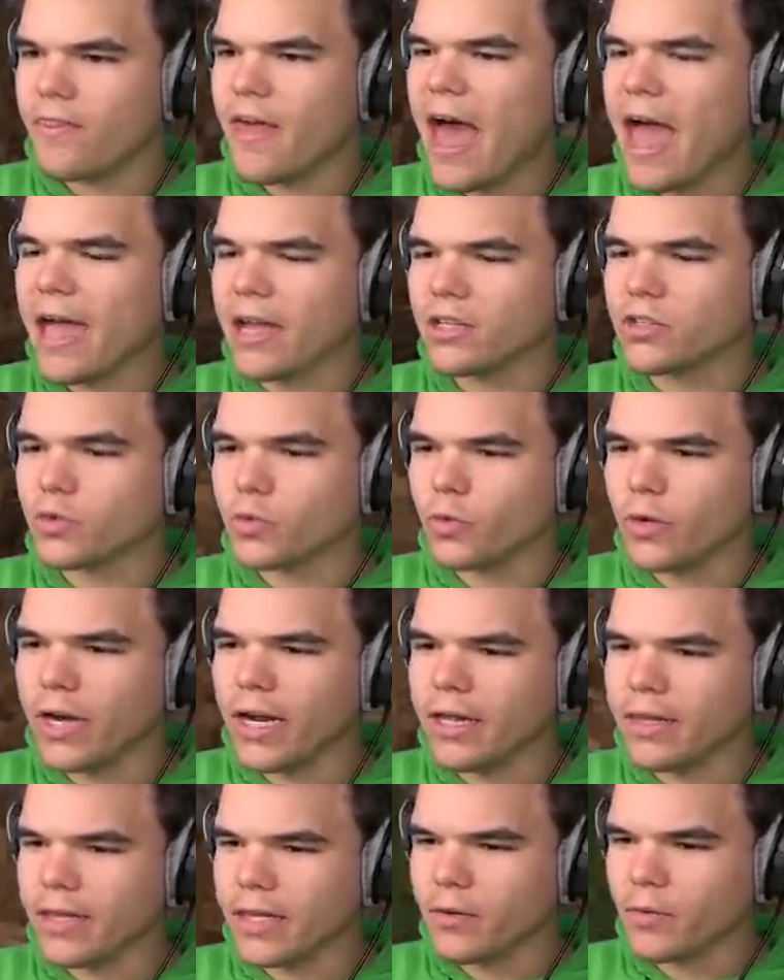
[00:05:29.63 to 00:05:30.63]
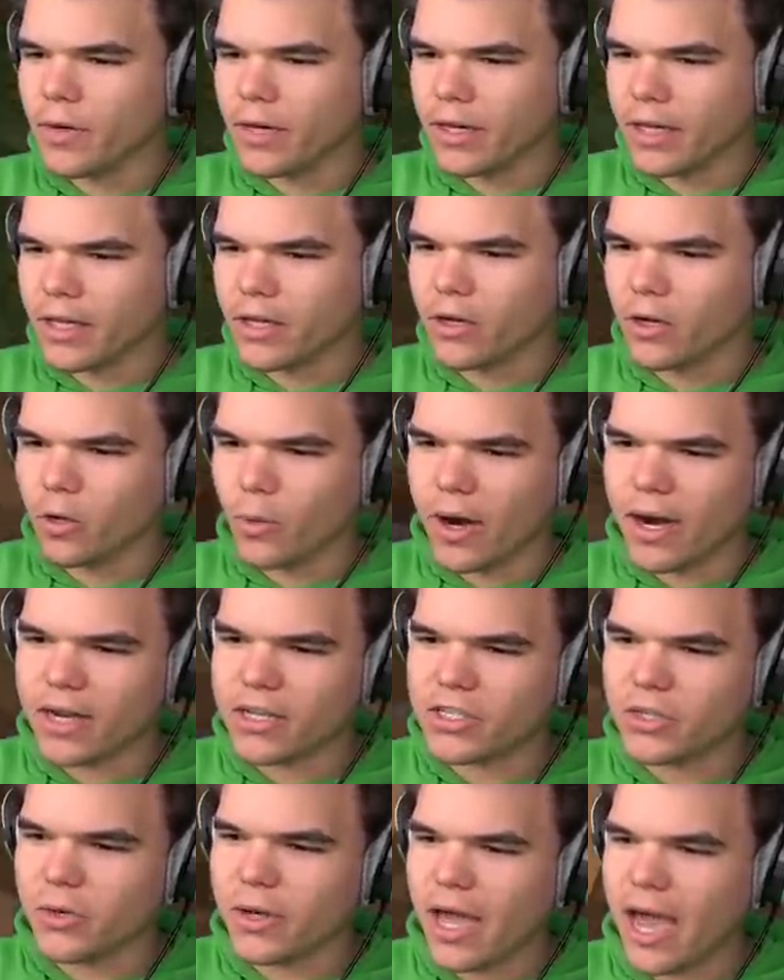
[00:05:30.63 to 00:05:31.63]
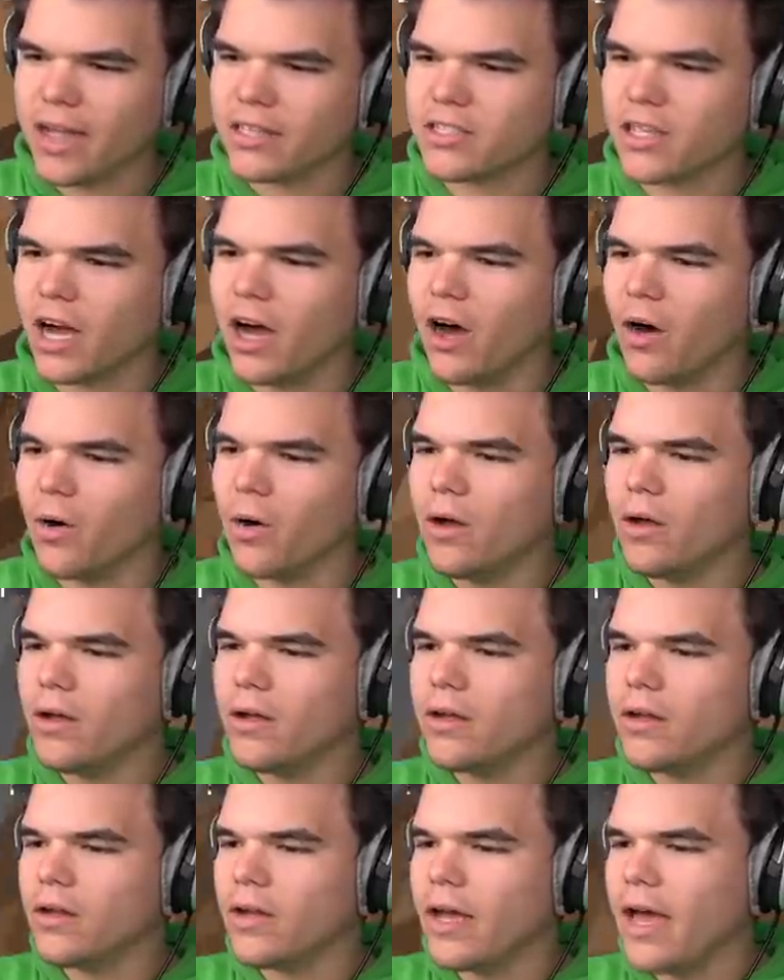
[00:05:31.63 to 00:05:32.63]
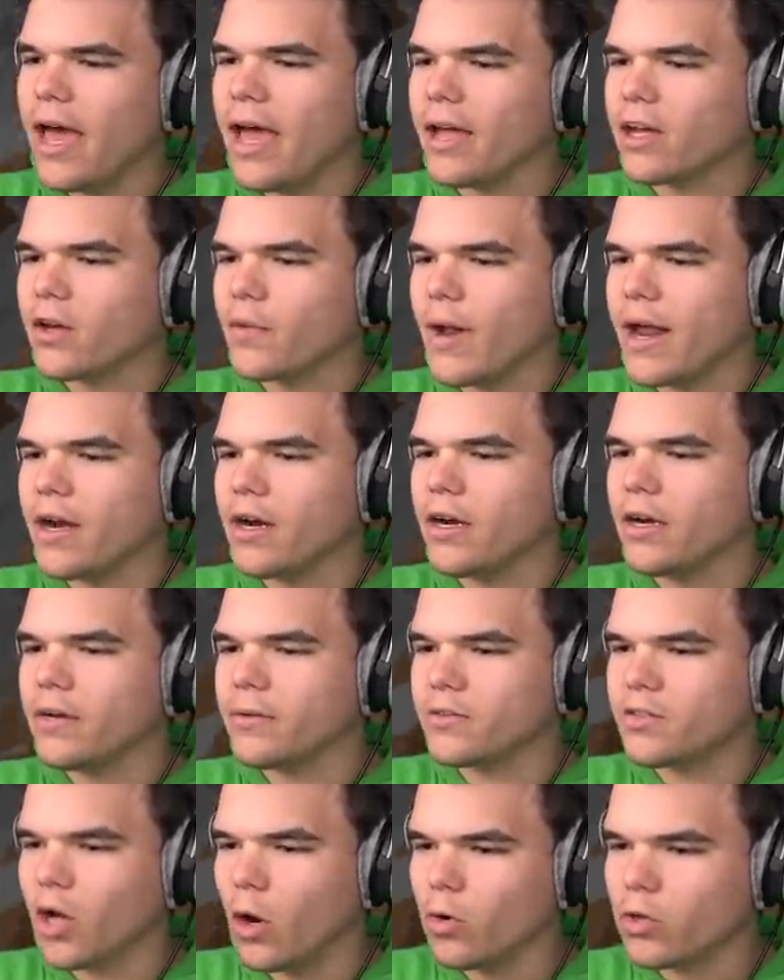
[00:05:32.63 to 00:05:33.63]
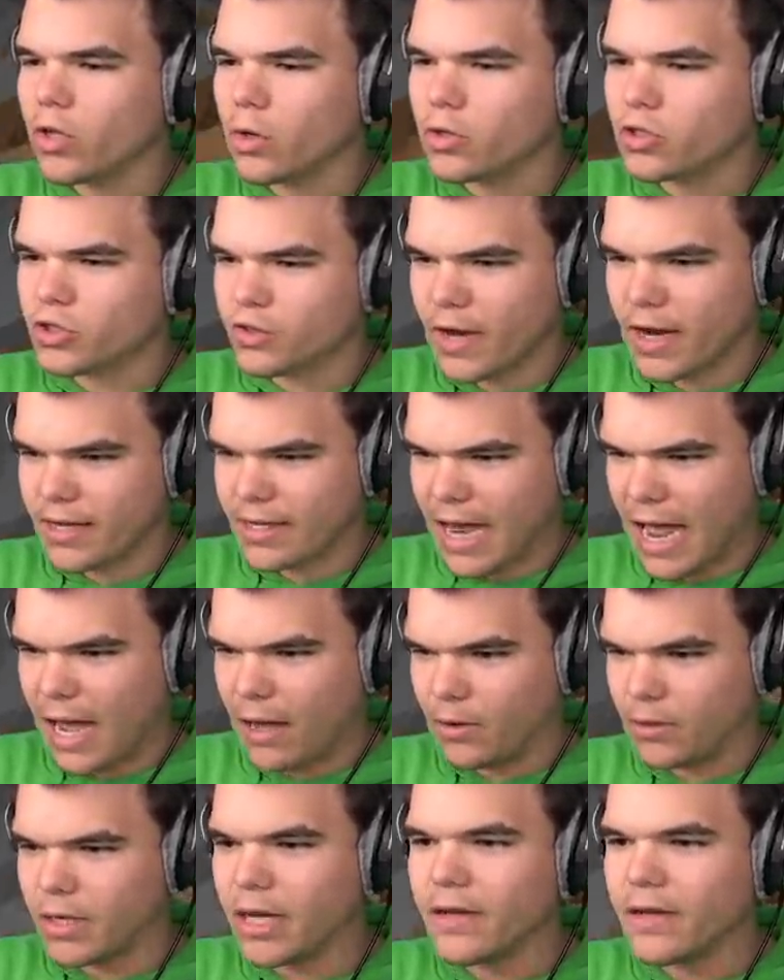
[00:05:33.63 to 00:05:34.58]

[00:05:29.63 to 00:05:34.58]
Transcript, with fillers: That is I'm really, really so cool. Where did you guys go? Guys. Uh, Crainer, uh, don't go straight Crainers. down.